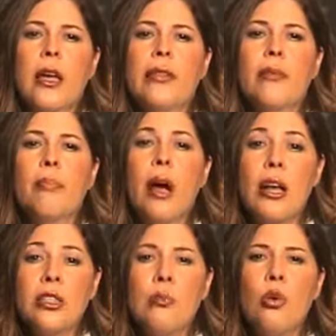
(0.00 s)
The
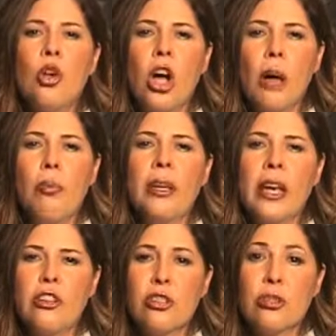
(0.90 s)
possible
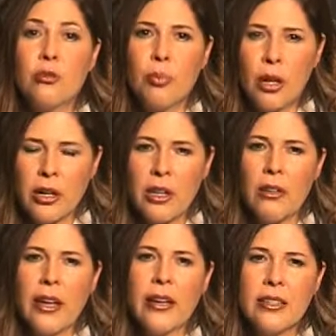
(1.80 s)
complications of
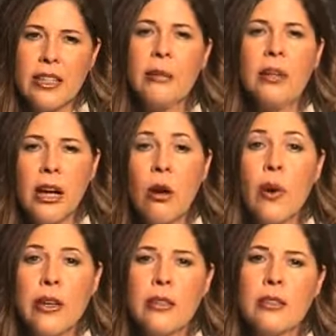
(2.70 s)
bronchiolitis can be
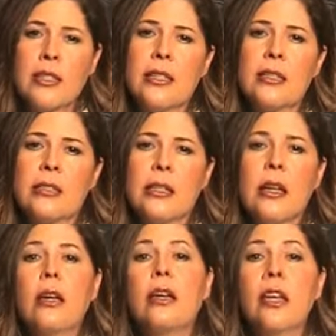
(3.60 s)
airway disease,
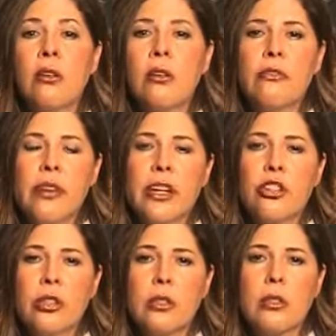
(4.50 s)
ear
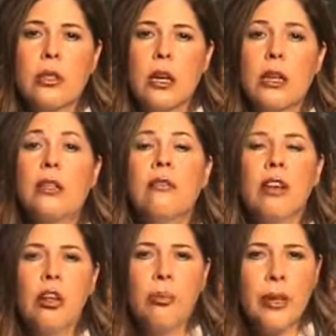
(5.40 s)
infections,
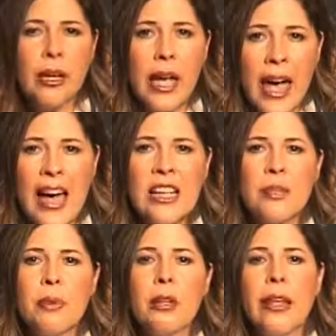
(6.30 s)
developing
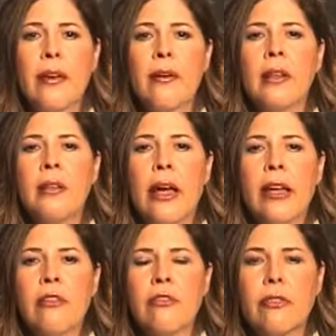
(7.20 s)
asthma later in
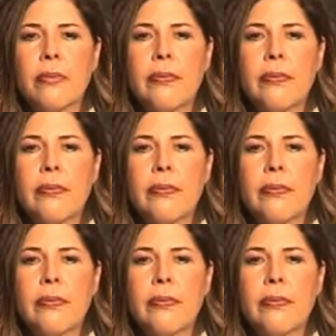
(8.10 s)
life,